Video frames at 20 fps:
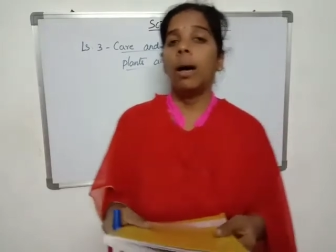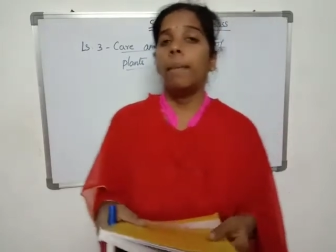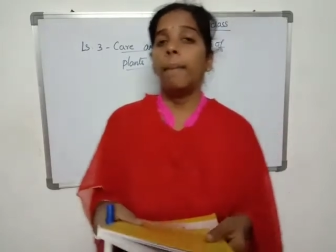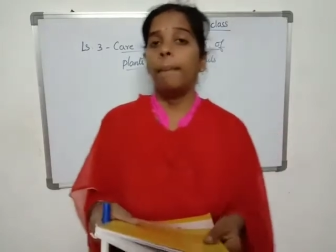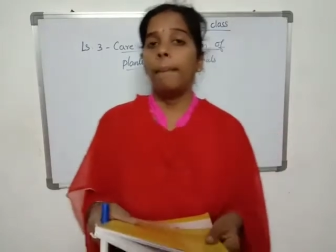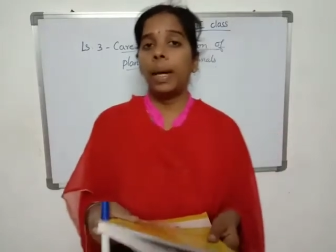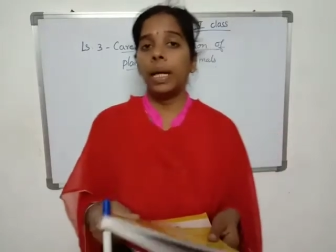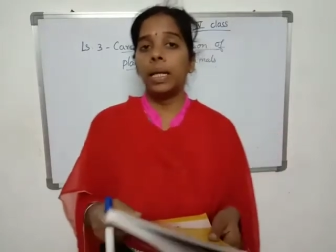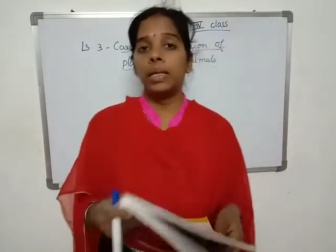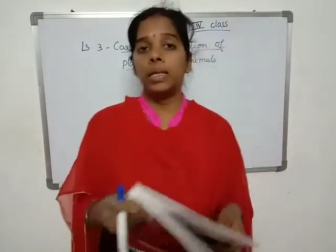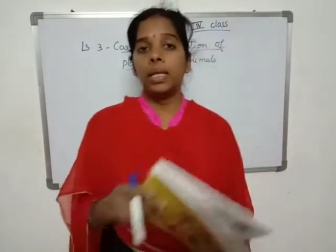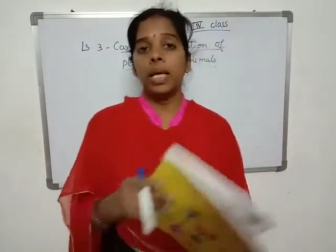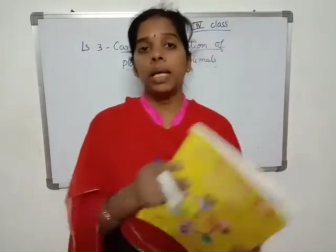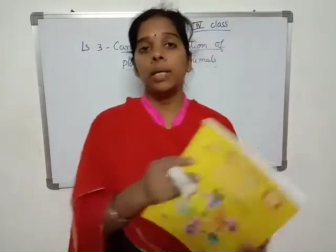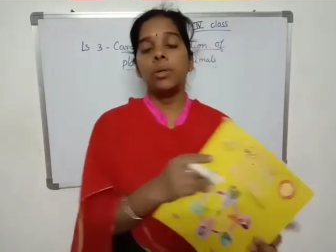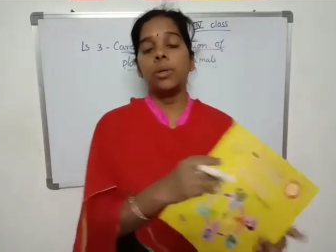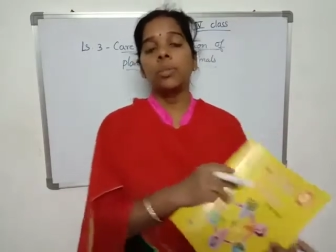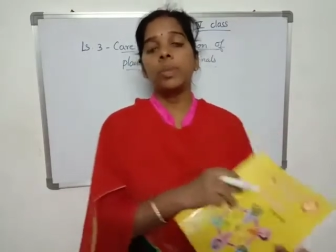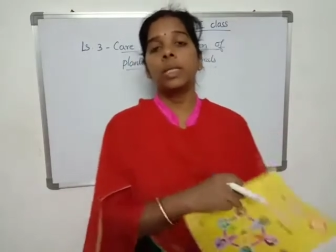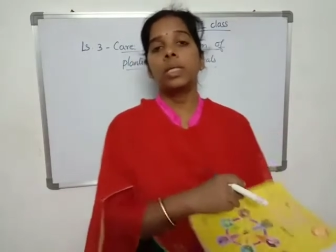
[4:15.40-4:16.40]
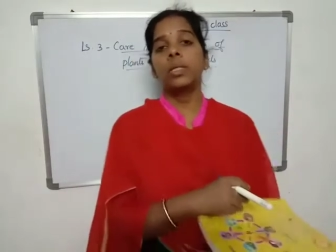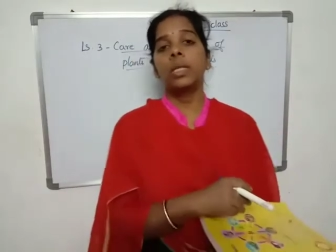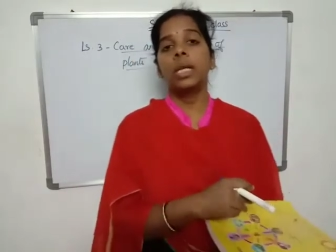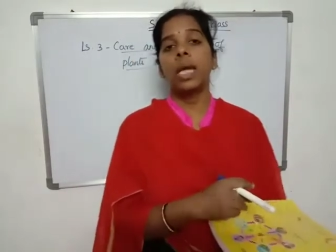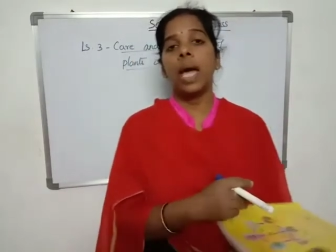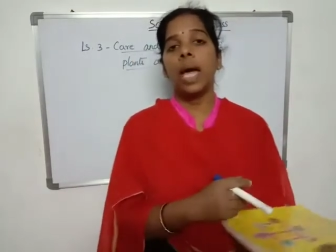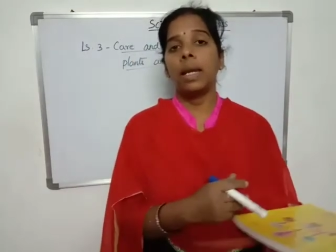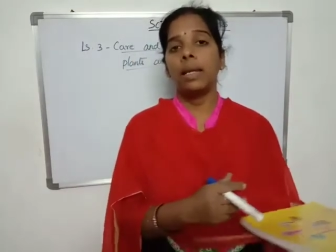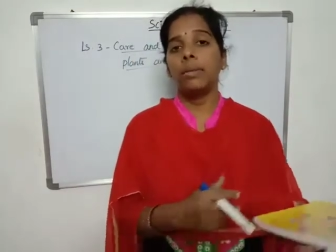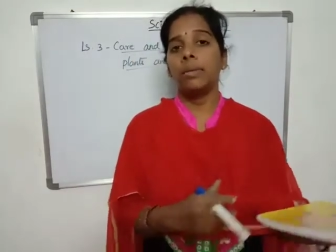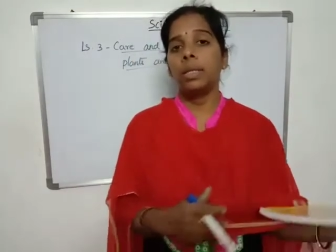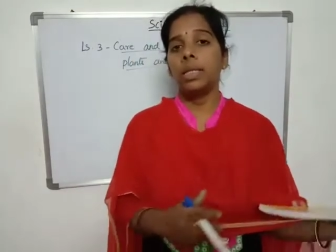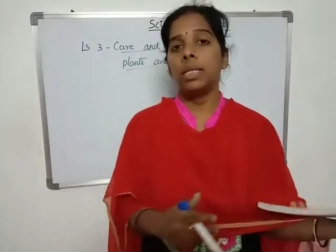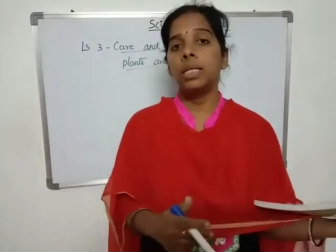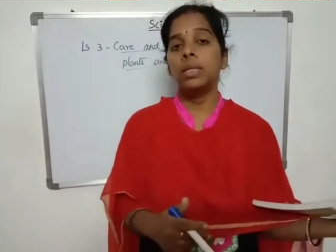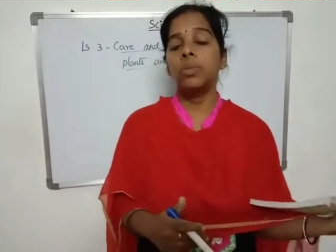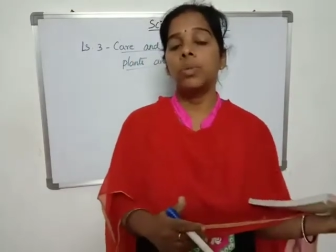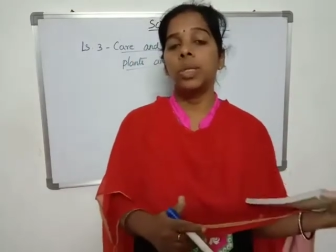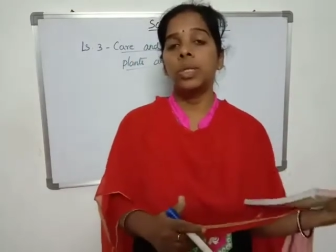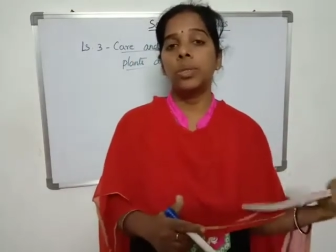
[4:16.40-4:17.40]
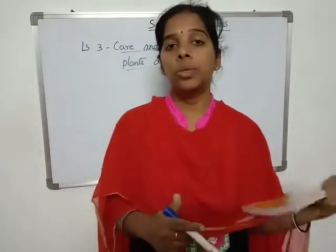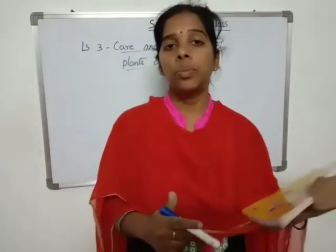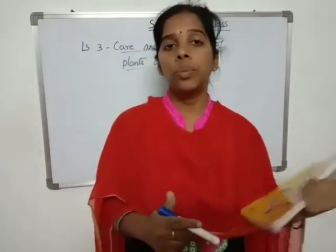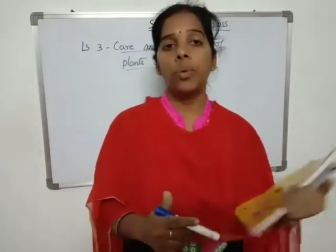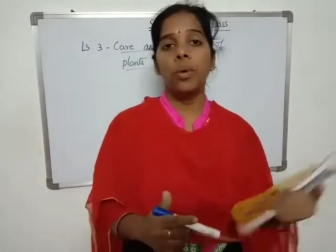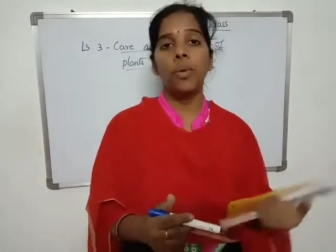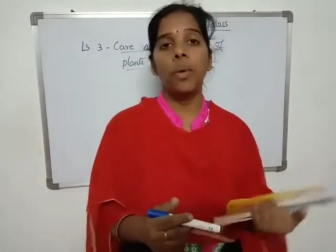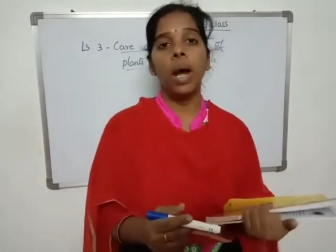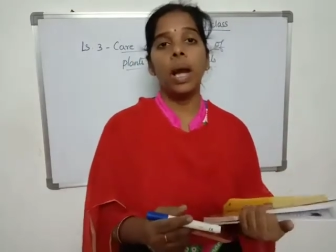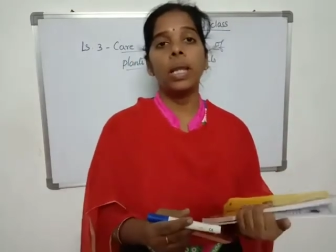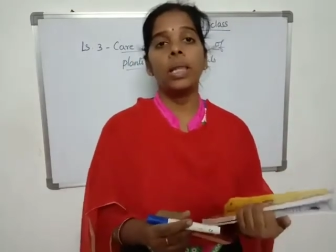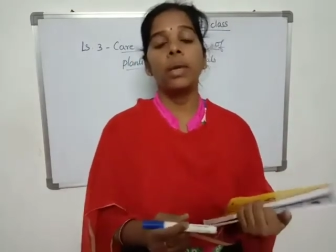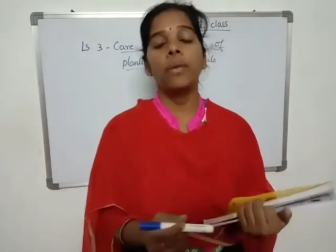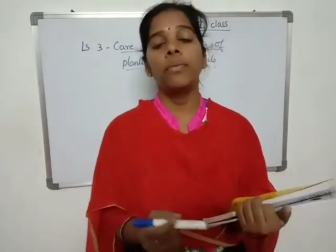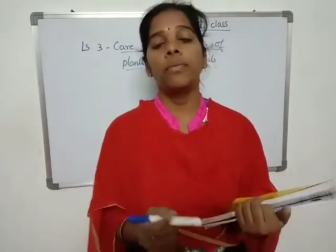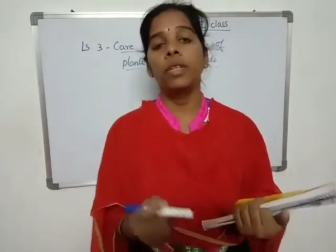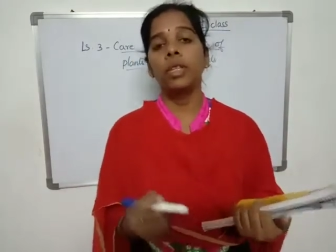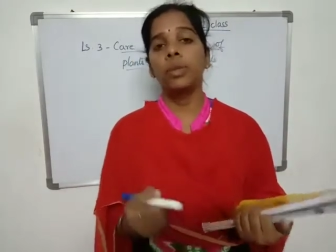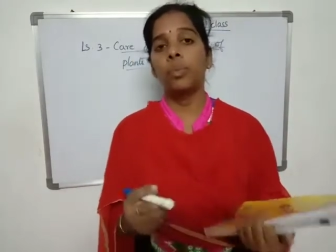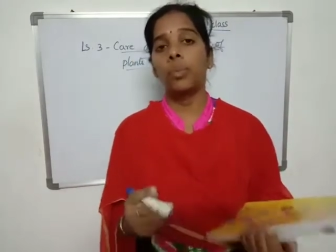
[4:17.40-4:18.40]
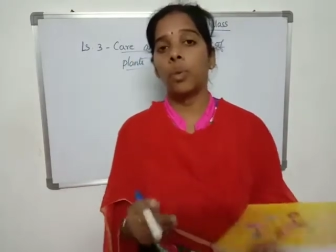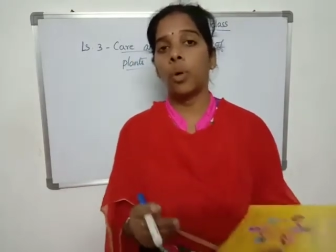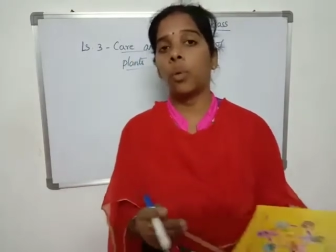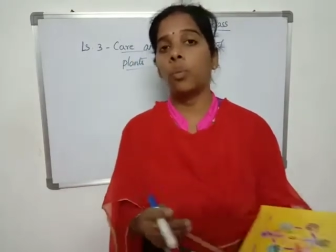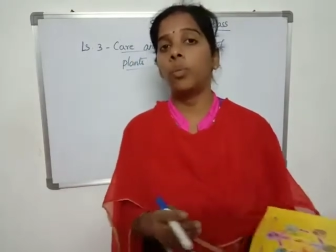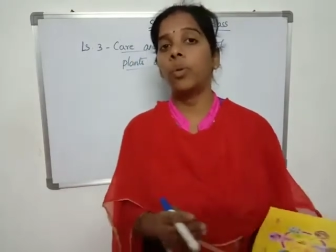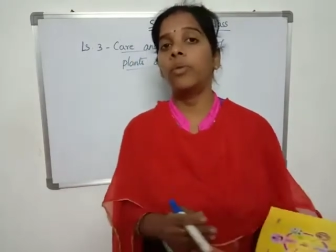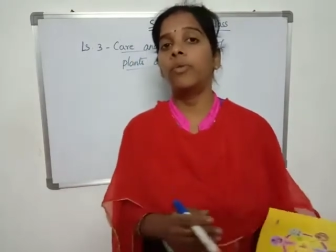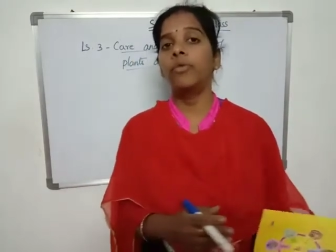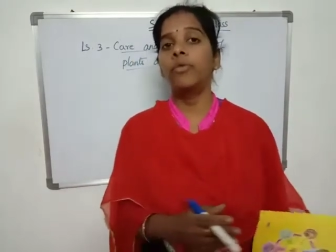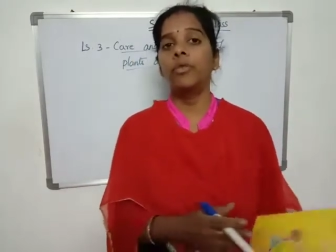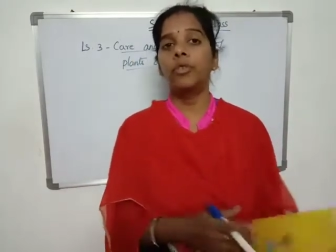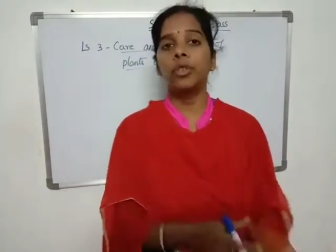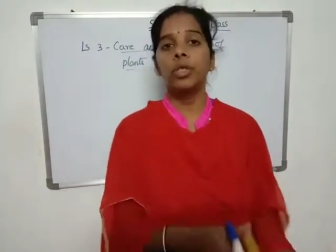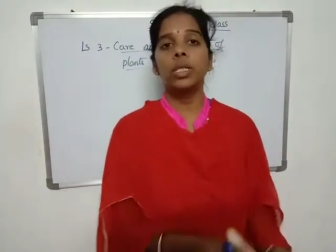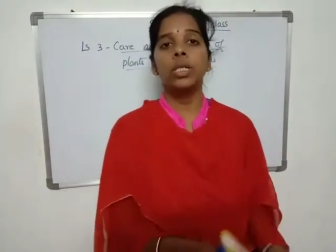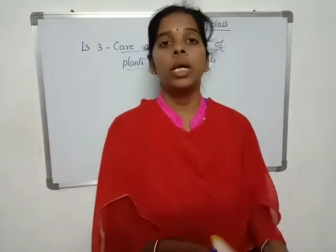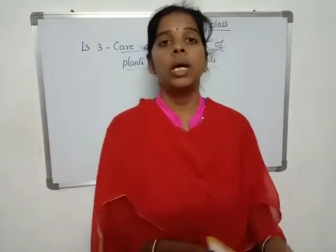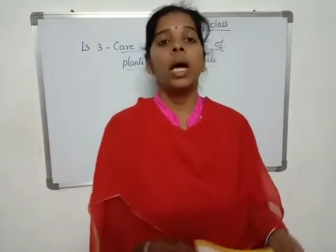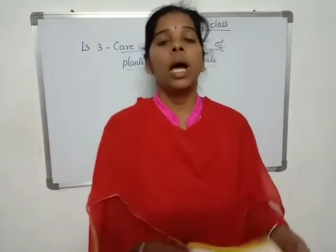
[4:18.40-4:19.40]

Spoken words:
pets and domestic animals, we should provide them with proper food